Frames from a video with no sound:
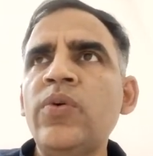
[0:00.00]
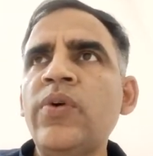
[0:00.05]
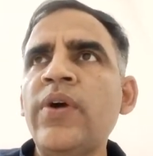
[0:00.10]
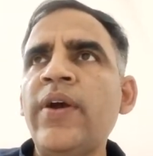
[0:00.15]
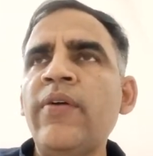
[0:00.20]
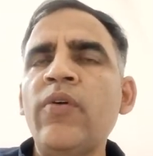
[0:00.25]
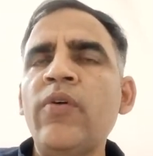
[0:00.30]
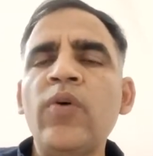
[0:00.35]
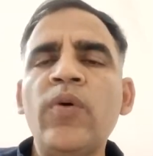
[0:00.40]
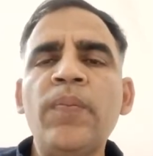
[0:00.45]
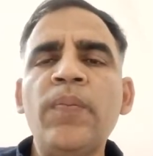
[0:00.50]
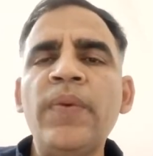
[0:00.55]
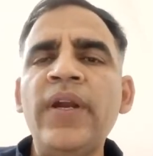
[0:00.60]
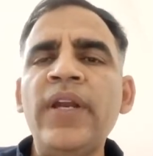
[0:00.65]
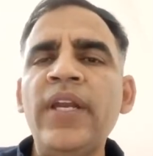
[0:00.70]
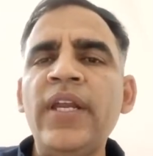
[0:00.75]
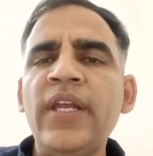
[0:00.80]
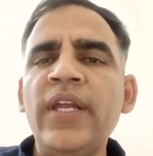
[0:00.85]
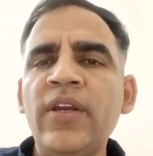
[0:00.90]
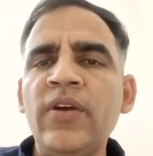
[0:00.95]
have
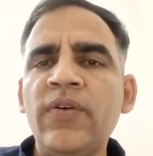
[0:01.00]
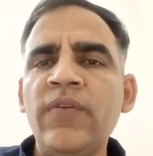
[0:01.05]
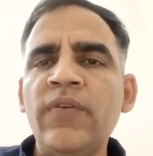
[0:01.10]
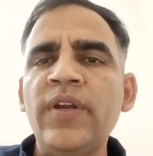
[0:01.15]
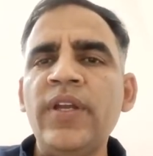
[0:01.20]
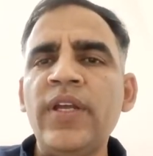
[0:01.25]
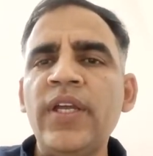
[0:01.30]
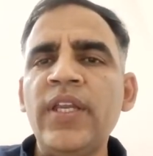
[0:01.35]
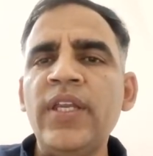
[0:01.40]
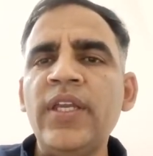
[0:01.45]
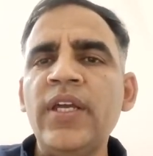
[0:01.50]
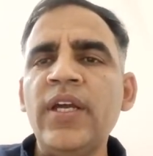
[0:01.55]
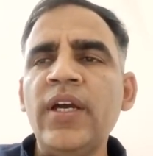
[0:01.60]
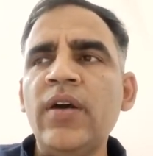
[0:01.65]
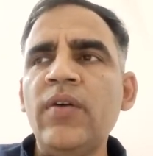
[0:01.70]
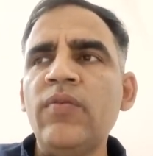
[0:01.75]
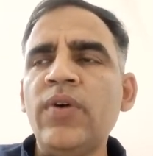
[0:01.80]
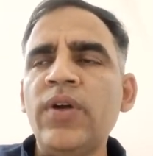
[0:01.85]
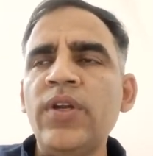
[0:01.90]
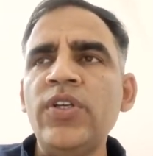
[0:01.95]
opened in our
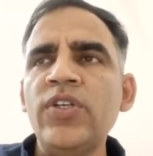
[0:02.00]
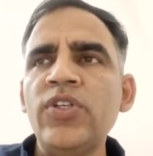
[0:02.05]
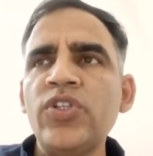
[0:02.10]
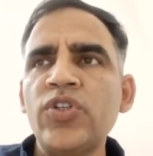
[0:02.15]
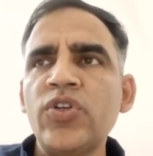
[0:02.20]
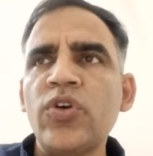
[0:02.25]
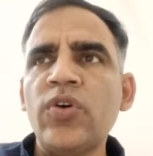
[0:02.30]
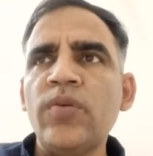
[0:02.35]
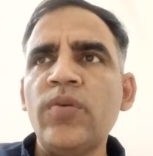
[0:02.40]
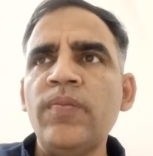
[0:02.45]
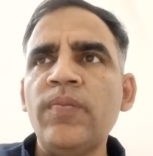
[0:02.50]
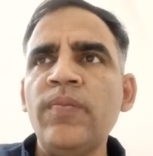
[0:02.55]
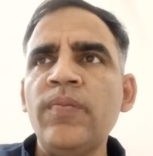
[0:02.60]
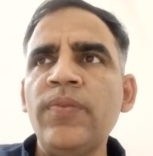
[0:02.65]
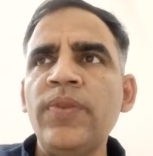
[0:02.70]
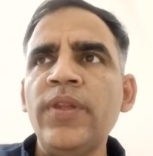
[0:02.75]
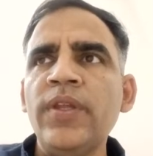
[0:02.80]
area one shop